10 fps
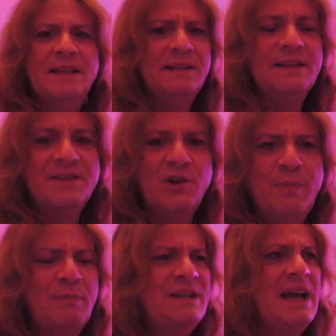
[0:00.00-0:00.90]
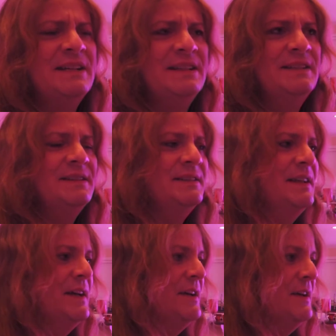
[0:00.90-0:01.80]
thing that's going to be protected and
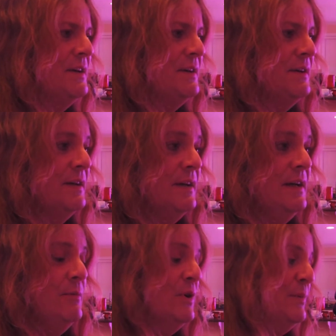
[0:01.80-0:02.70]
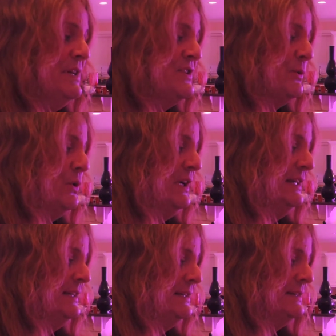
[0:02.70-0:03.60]
it will be
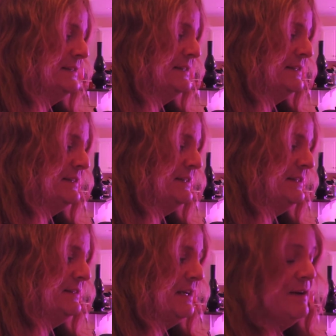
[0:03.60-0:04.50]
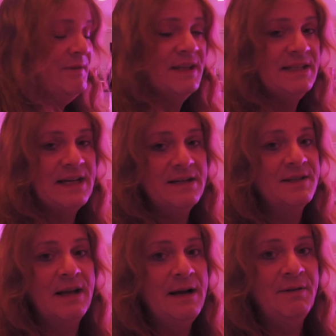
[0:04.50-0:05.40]
destroyed. Everything
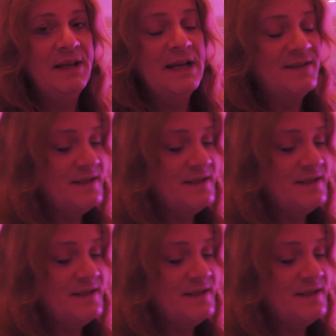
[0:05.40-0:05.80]
does. Everything has a